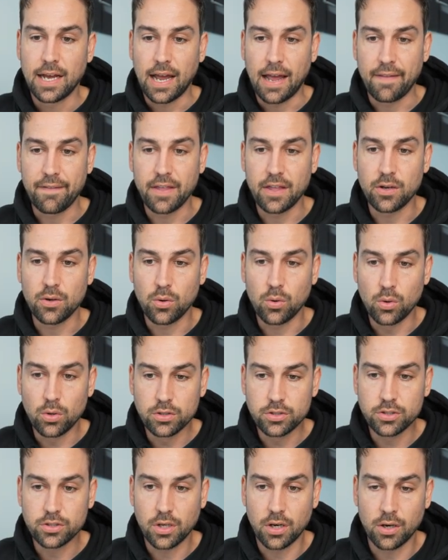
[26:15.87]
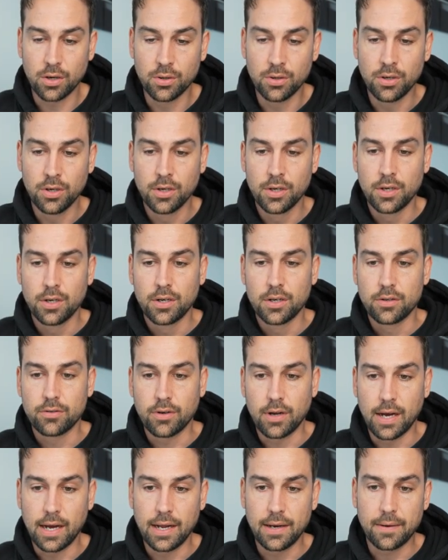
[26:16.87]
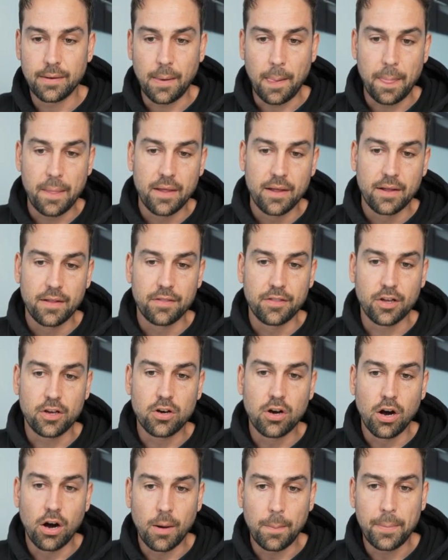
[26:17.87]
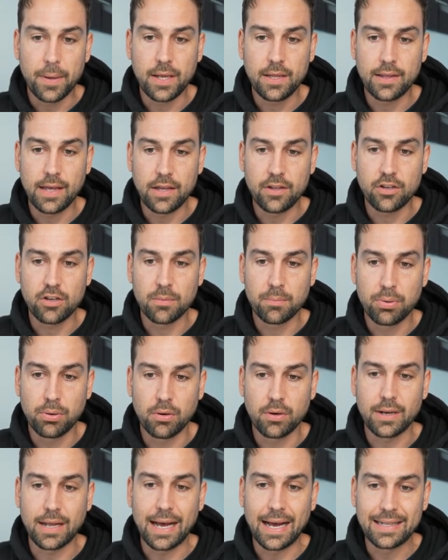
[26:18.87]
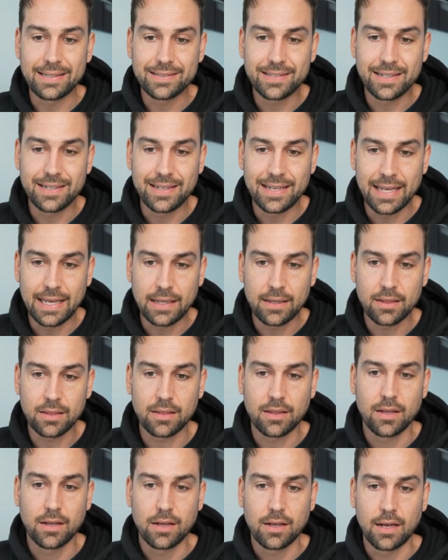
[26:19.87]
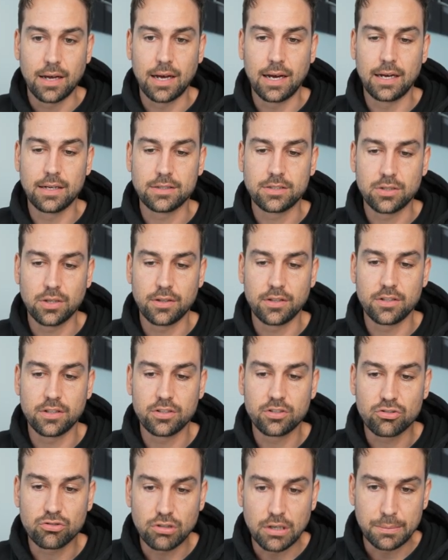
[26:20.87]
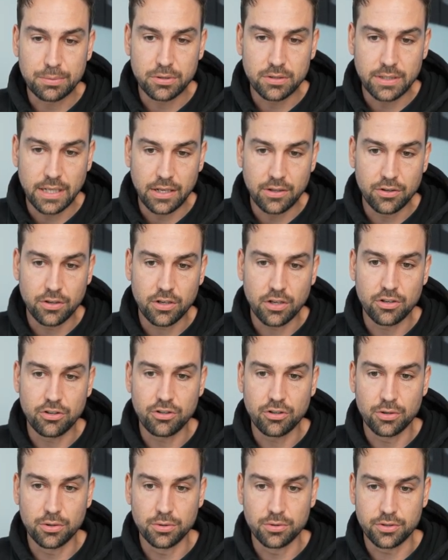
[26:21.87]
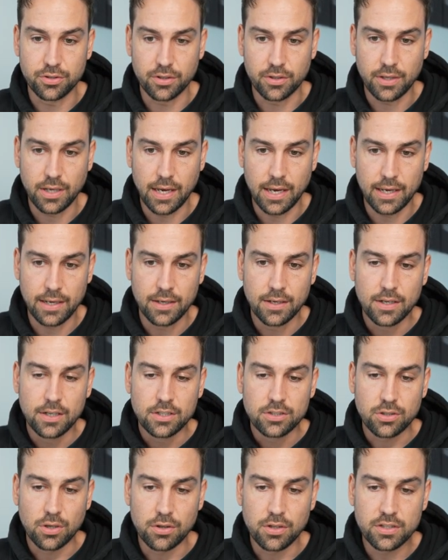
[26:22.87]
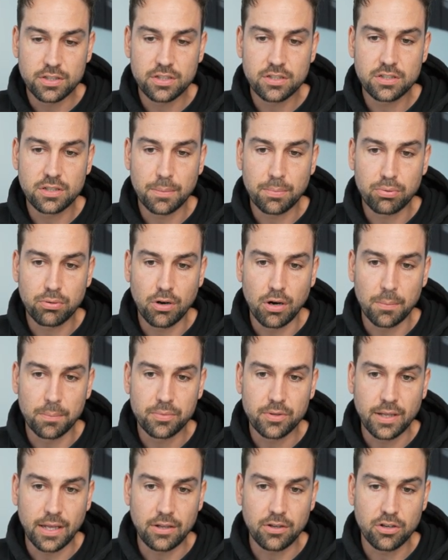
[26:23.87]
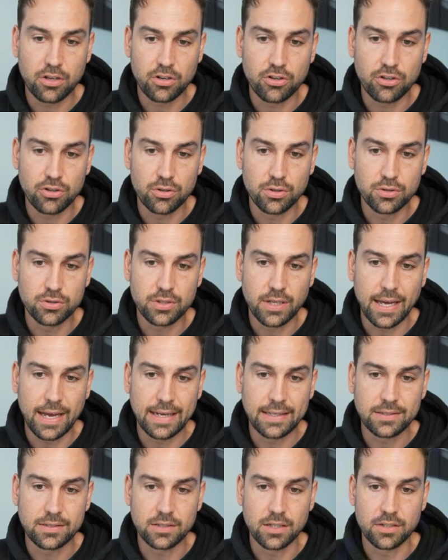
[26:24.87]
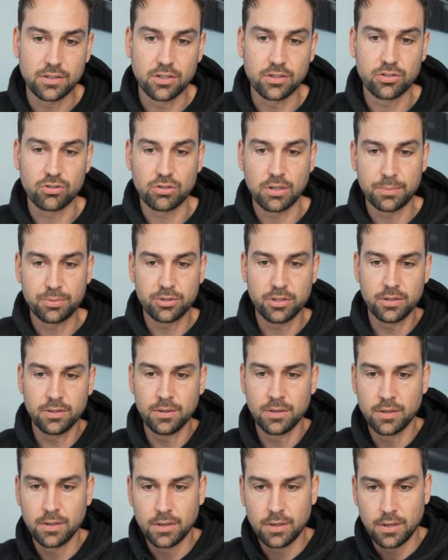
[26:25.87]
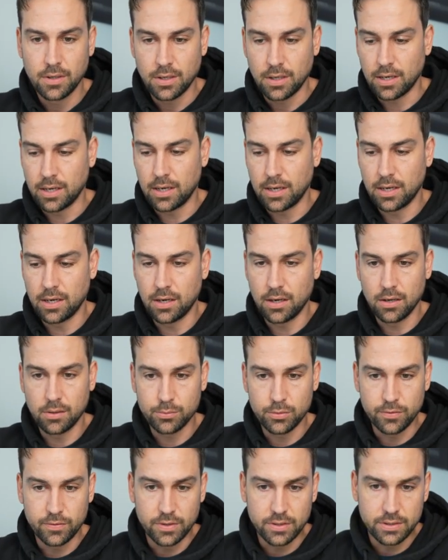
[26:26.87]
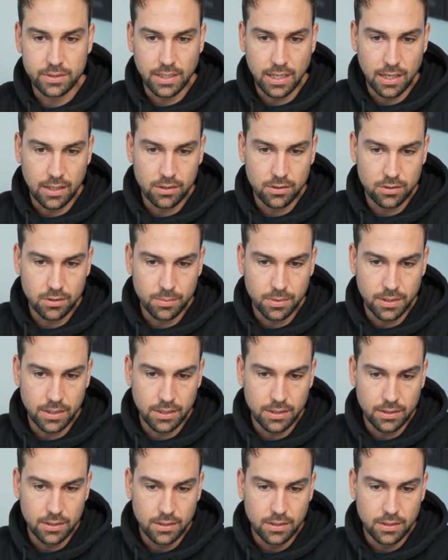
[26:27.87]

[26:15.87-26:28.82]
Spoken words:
And then also, right, the copy that you can put underneath, so the description that you can use, okay? So this is the prompt that you can use as the description. I'll move this down a little bit.